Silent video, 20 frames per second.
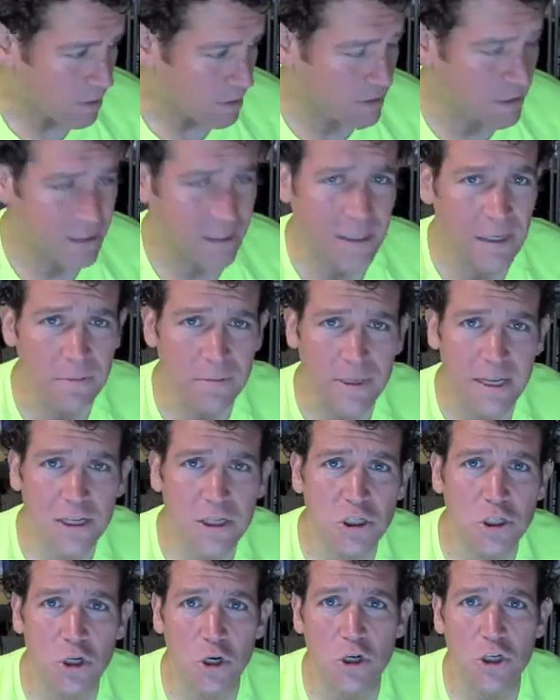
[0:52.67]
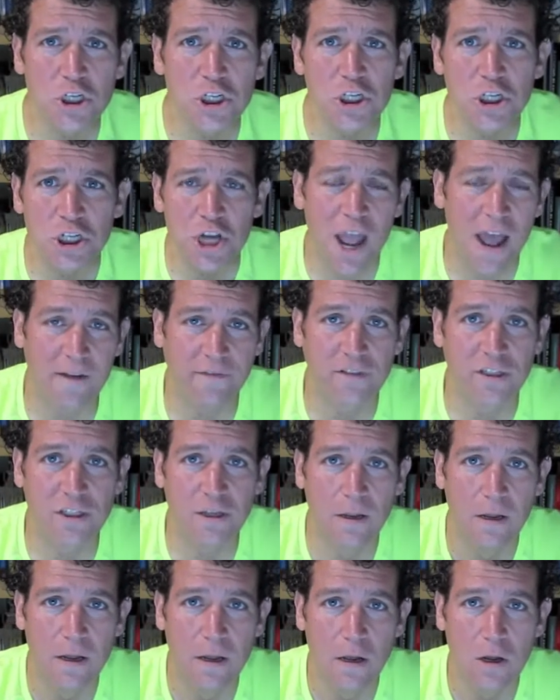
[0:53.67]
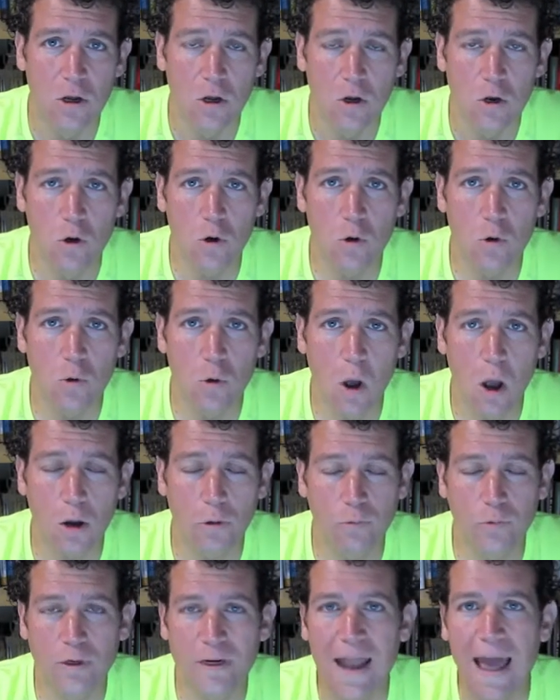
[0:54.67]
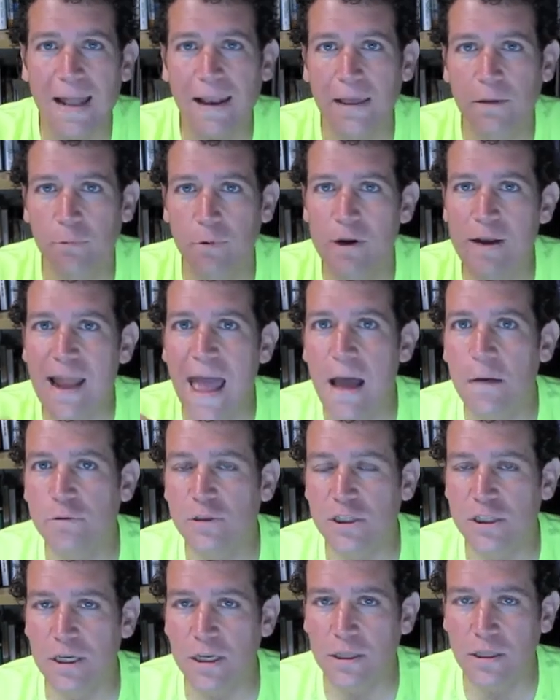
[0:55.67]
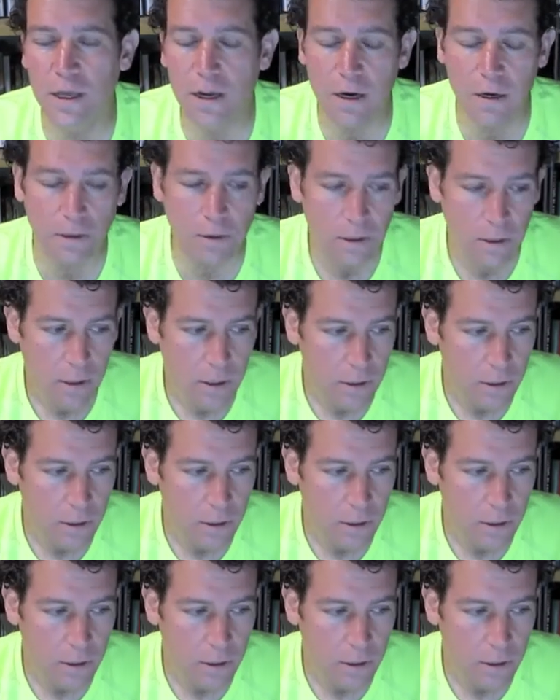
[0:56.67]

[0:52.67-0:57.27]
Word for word: It seems like certain chefs who are not like renouncing their